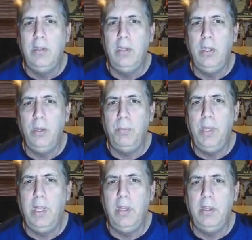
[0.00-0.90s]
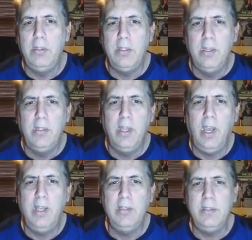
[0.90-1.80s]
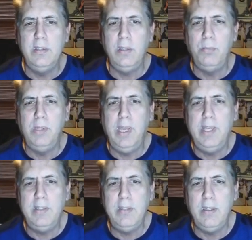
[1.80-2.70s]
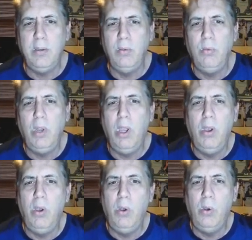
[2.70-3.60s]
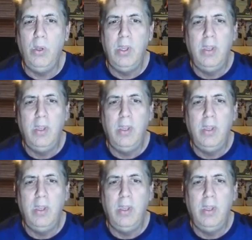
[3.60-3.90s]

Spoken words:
to your pillars causes your plants to grow